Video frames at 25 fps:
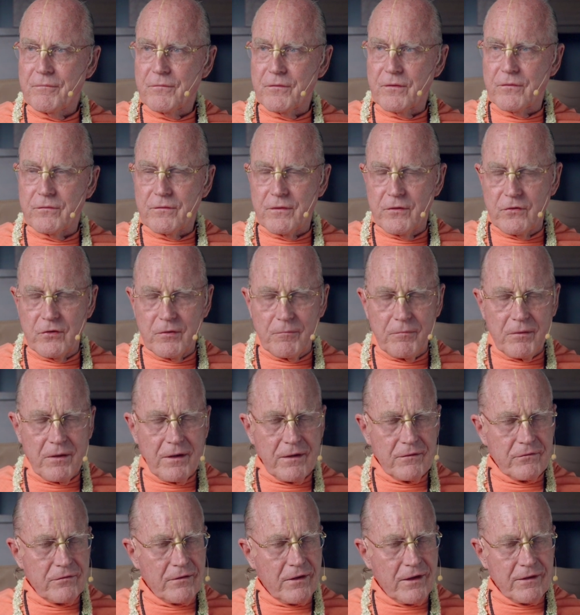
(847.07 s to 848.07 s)
Just in your
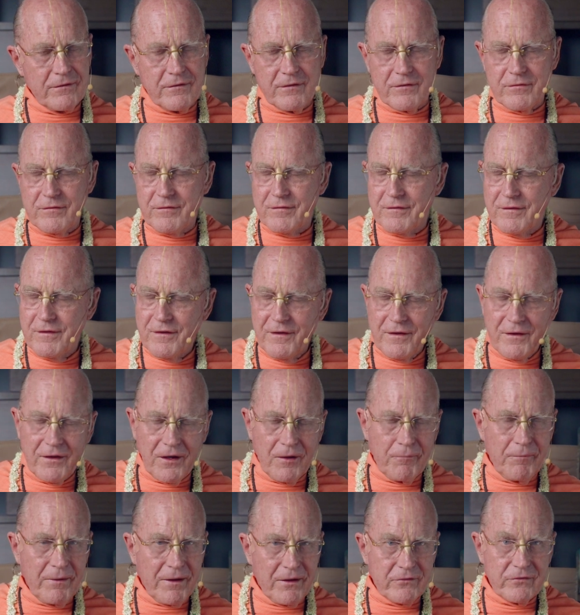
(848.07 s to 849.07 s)
mind's eye, just
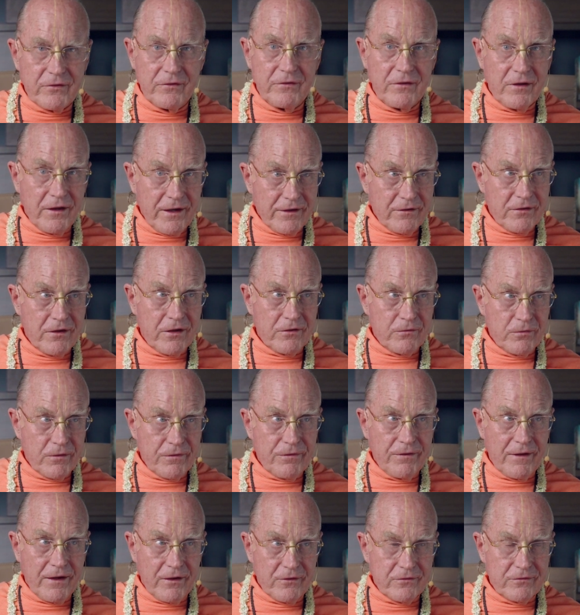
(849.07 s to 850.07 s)
imagine
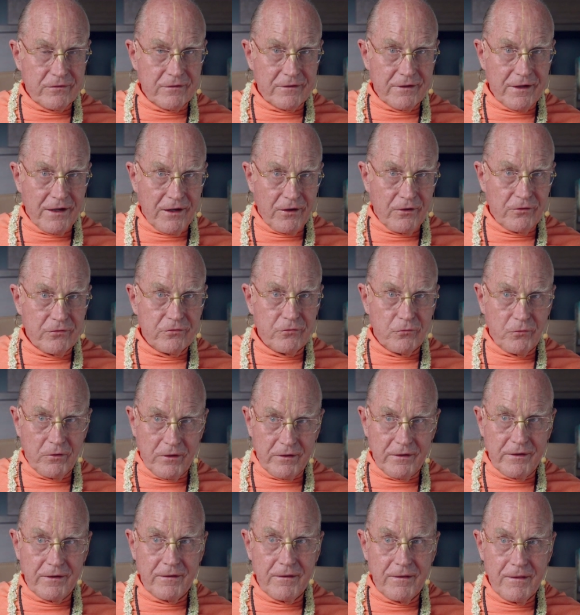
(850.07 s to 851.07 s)
900,000 cows
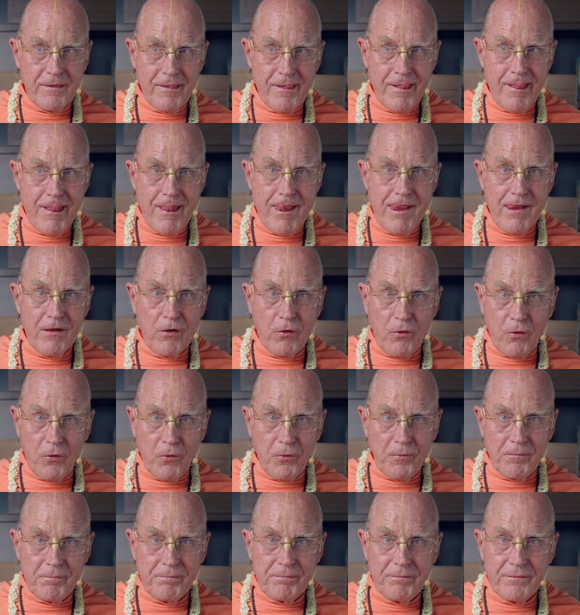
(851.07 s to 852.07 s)
running
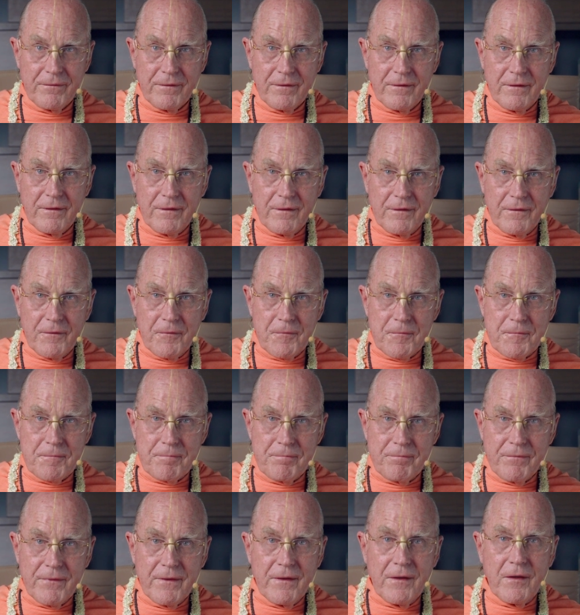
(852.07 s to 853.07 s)
home,
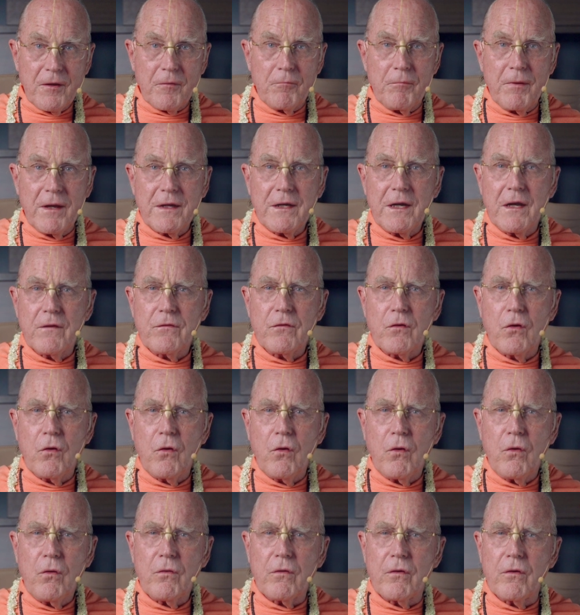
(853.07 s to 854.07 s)
making the
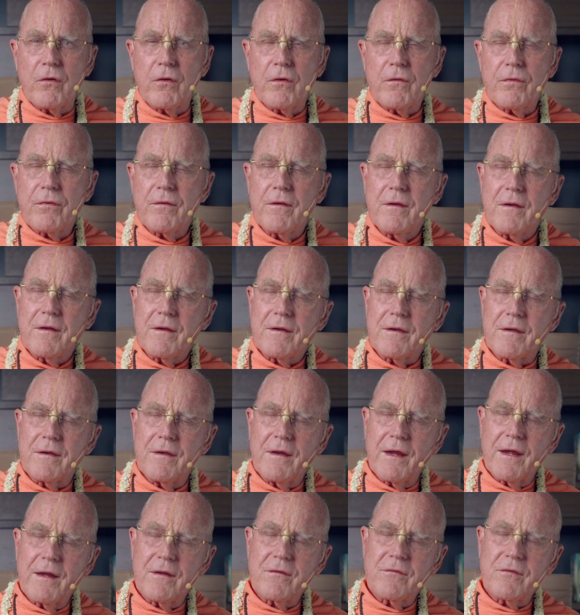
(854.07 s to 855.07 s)
whole earth
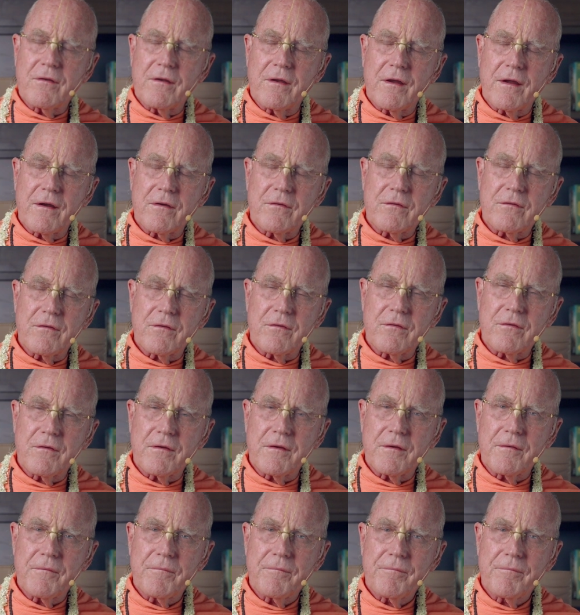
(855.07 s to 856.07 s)
dance in ecstasy.